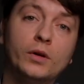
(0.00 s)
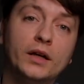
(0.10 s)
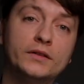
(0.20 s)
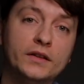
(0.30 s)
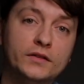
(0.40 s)

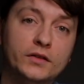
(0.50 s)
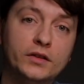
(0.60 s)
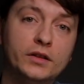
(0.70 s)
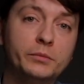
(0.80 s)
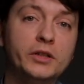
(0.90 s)

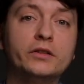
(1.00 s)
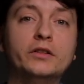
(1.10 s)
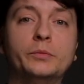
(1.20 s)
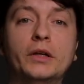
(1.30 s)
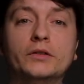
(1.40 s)
identity and mission
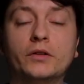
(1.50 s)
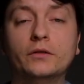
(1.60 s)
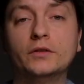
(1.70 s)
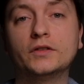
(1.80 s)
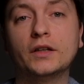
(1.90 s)
is based
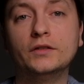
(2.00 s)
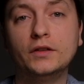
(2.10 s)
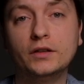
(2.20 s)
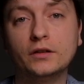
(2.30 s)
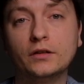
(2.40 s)
around this
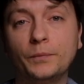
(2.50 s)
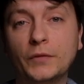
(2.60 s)
idea